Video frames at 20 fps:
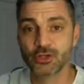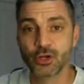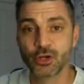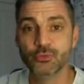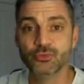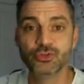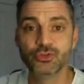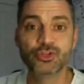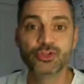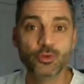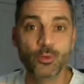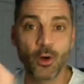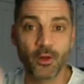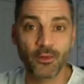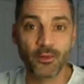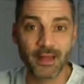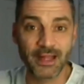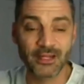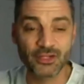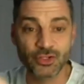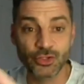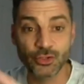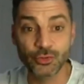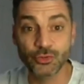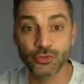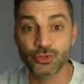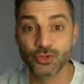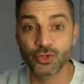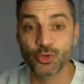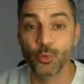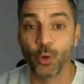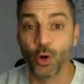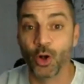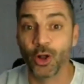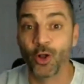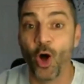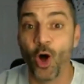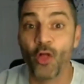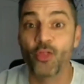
don't do what they do what